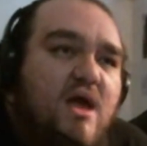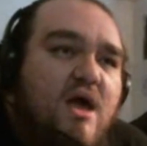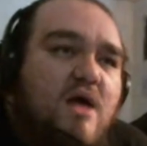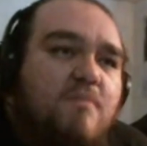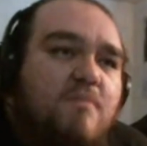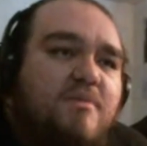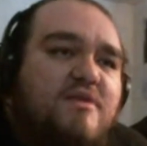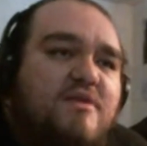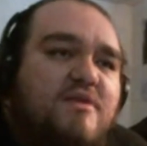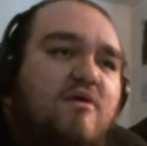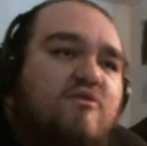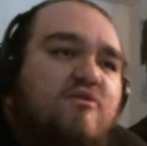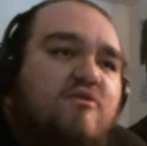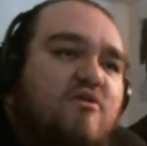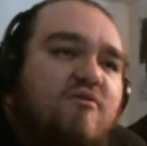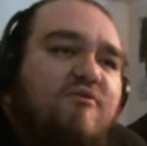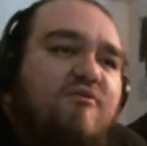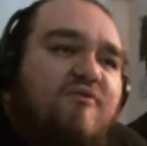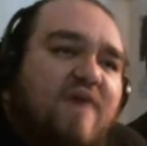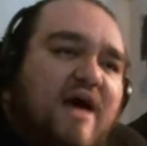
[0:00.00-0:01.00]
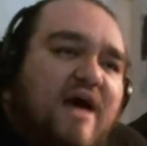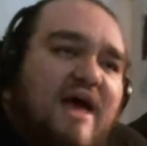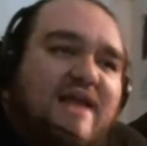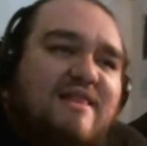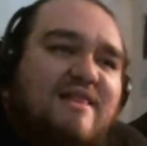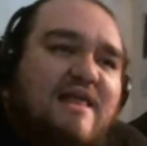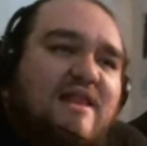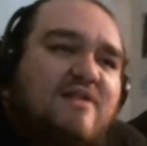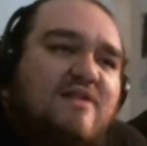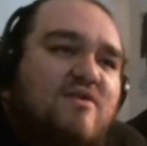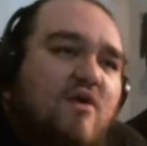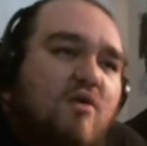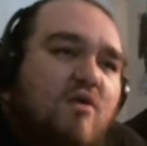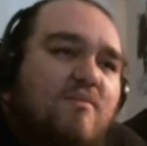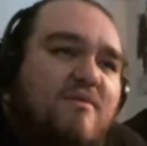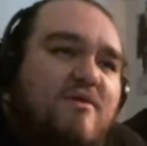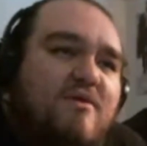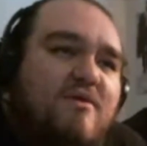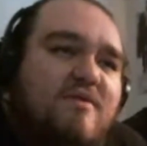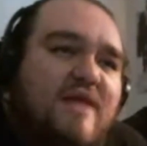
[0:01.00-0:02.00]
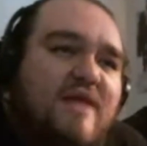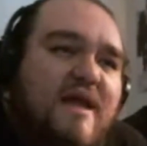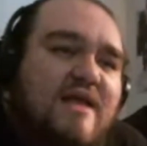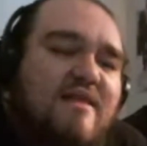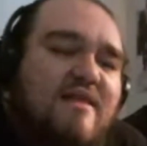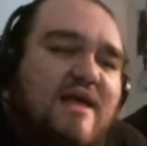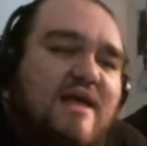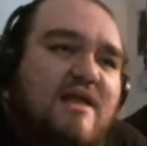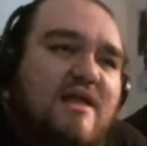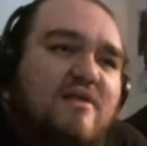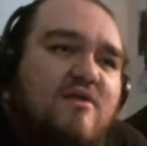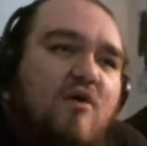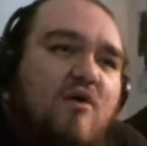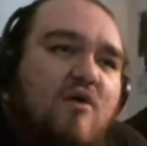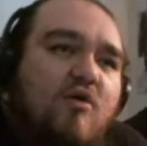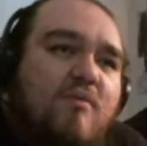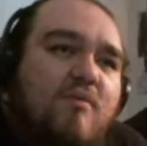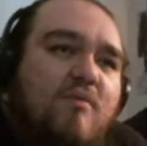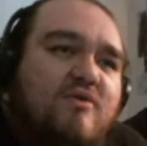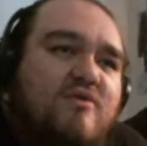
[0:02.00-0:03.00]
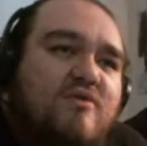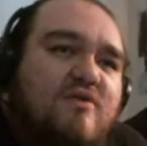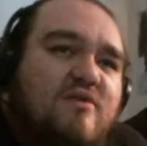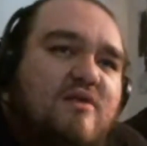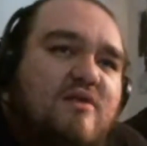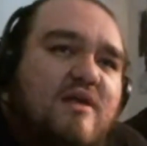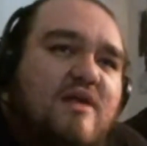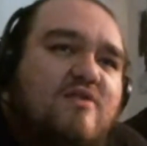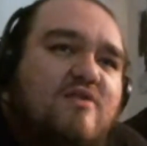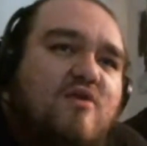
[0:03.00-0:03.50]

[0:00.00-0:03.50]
But don't you find that it's almost